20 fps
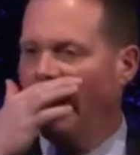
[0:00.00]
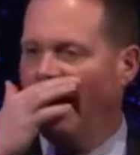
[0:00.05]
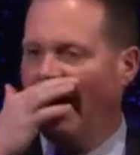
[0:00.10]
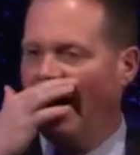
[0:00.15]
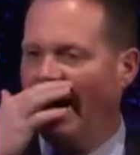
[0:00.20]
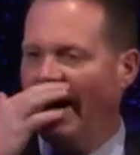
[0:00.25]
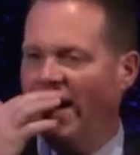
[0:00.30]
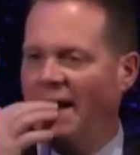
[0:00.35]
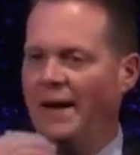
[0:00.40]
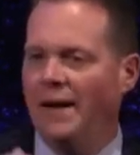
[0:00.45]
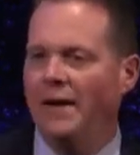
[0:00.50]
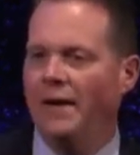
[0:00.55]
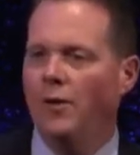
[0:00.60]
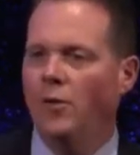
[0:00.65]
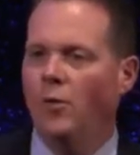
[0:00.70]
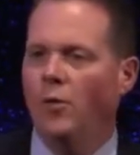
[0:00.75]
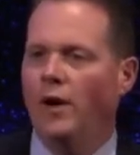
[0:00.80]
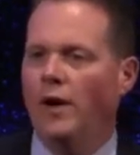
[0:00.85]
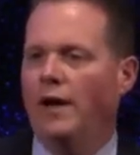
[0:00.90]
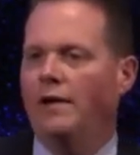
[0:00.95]

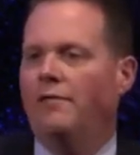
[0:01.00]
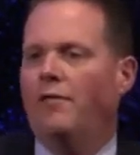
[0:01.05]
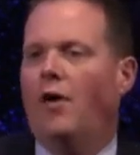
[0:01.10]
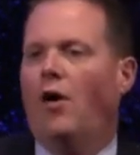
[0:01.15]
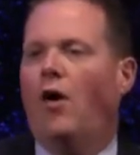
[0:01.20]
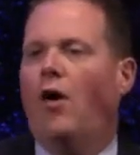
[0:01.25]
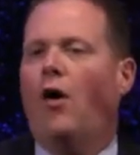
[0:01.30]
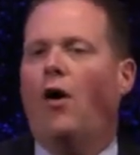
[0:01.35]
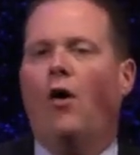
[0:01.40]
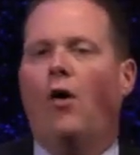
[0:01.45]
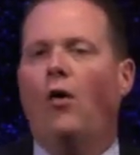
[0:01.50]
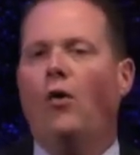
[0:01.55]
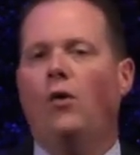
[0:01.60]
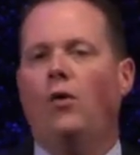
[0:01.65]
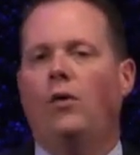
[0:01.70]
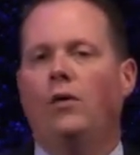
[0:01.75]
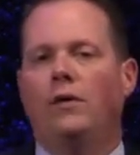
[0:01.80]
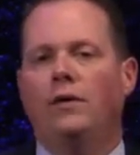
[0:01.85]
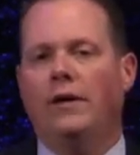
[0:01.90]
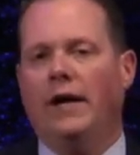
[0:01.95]
Every
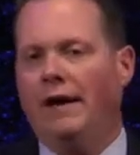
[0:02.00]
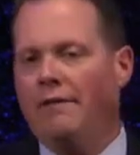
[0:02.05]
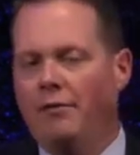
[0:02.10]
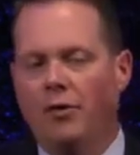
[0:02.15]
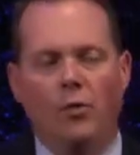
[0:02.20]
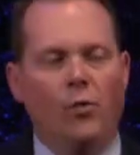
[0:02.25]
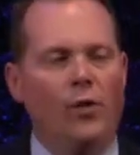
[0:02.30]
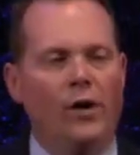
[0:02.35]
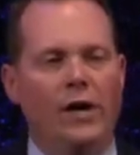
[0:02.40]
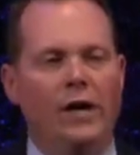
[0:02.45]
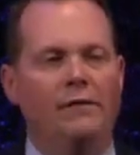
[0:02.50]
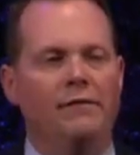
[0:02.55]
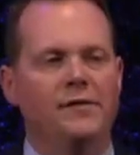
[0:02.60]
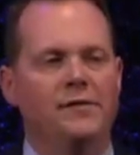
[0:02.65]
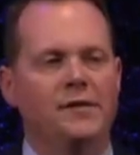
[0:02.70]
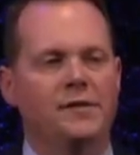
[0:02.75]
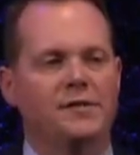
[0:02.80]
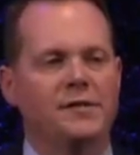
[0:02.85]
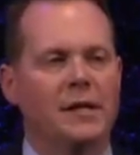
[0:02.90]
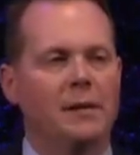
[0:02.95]
one of
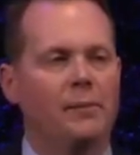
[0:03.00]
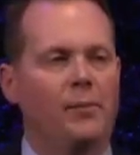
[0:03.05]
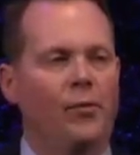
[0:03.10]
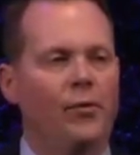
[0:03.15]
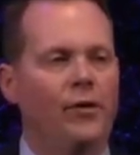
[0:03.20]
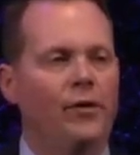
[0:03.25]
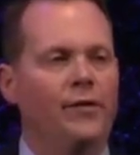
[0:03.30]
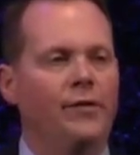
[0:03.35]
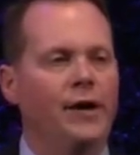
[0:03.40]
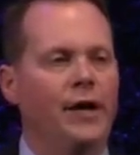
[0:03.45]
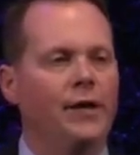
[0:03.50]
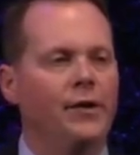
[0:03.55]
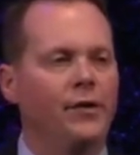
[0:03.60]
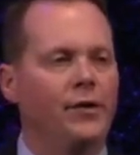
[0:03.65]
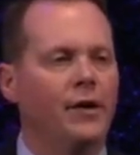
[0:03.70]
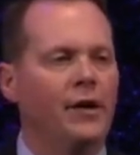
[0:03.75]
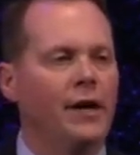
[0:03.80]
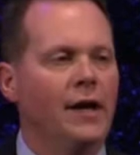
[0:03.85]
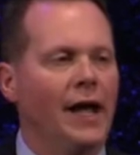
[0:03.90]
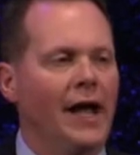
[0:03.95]
us at some point or
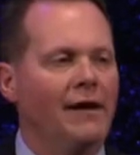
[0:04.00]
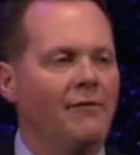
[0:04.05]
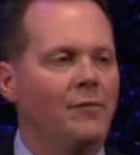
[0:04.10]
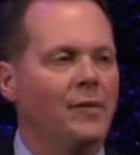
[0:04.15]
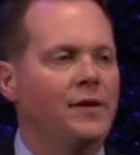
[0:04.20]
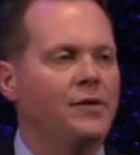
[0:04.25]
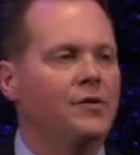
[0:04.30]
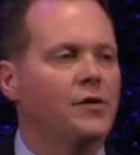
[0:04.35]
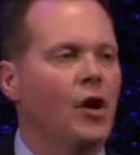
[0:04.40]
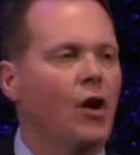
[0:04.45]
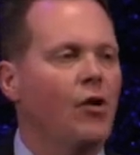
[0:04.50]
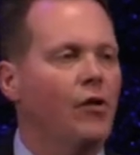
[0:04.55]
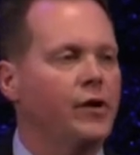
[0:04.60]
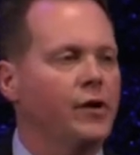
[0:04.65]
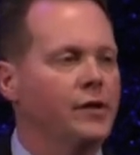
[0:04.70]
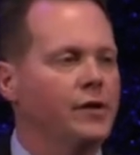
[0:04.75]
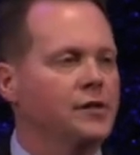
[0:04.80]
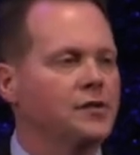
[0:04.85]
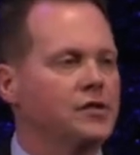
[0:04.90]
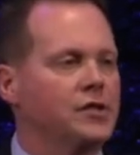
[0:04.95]
another have been
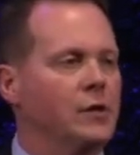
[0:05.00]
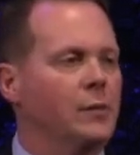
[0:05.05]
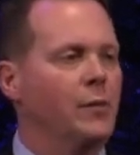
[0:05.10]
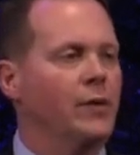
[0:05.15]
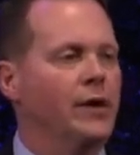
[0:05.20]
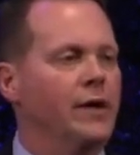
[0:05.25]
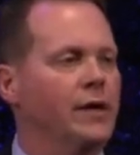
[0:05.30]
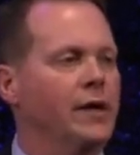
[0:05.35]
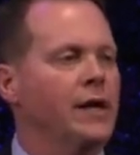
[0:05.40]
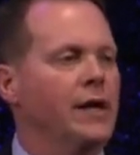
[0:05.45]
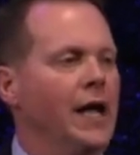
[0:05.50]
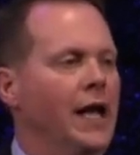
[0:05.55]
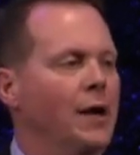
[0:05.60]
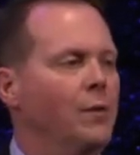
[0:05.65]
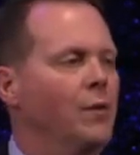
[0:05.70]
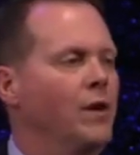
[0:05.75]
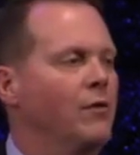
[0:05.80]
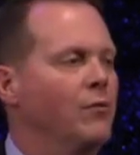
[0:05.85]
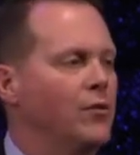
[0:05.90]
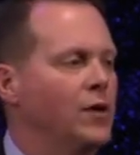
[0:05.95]
talking to someone
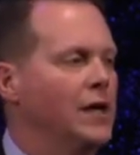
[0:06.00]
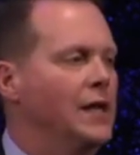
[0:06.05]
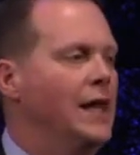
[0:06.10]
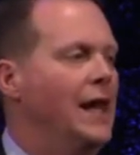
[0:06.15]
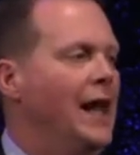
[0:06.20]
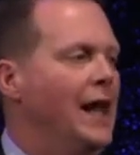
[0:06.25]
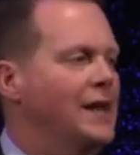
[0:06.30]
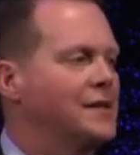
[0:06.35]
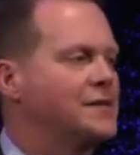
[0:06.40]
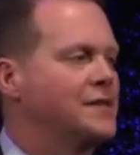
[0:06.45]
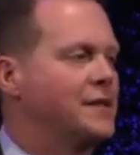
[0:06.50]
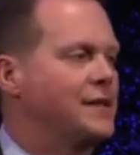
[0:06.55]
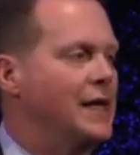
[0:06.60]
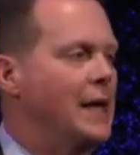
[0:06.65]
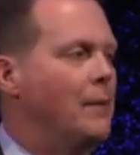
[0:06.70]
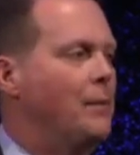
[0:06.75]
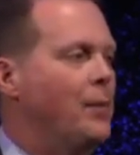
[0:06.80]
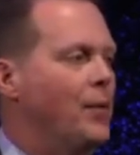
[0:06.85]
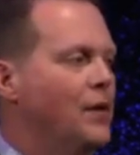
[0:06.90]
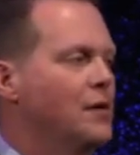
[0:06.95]
and we realize that
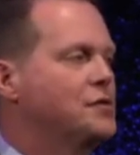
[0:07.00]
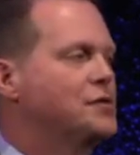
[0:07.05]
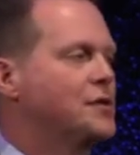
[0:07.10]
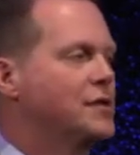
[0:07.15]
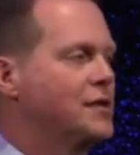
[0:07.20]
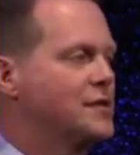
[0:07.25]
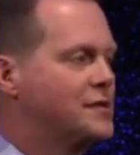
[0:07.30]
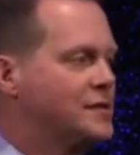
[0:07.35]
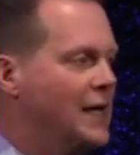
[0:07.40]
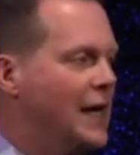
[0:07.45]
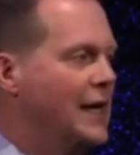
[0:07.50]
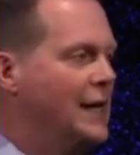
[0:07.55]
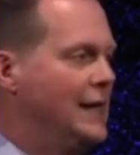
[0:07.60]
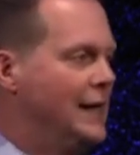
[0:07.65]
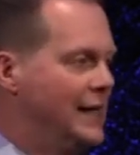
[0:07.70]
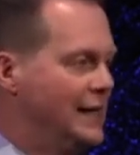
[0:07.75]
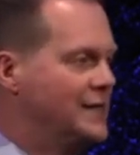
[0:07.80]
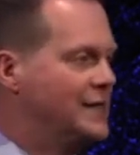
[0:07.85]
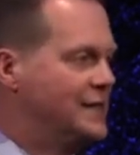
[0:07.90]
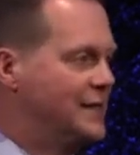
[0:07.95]
that person is not
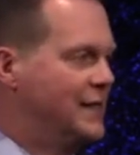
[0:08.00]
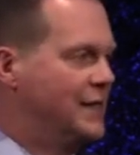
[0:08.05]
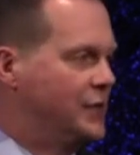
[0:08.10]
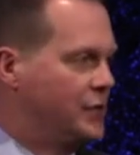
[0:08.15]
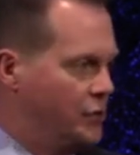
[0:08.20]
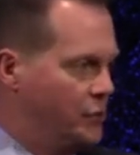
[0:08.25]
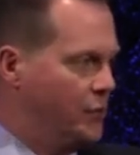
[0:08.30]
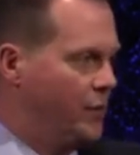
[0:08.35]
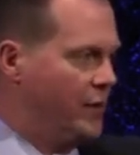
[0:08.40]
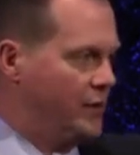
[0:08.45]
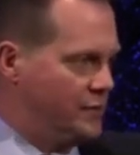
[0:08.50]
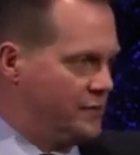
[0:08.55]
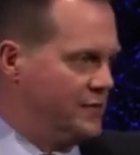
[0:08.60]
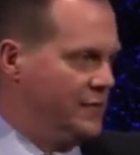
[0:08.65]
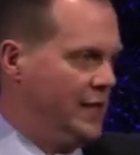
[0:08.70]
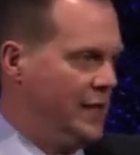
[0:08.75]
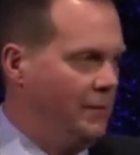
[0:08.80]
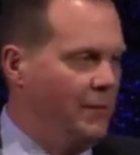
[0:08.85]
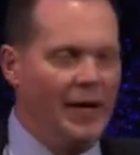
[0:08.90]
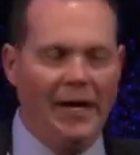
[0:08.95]
listening to us.
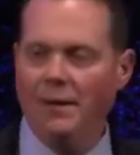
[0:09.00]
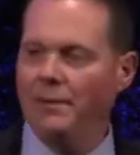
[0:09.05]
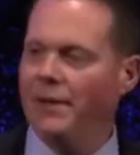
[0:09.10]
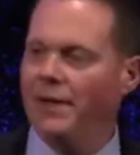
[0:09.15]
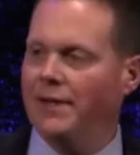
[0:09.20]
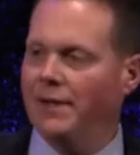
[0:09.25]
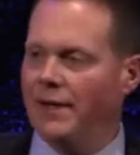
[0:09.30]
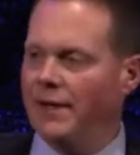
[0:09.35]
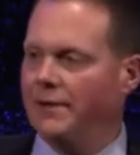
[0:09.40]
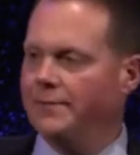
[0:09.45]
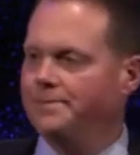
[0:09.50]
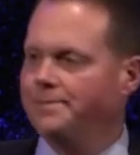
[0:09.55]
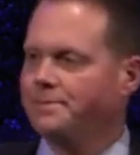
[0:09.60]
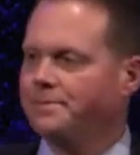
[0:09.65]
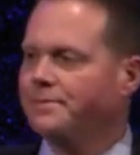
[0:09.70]
Anybody been there?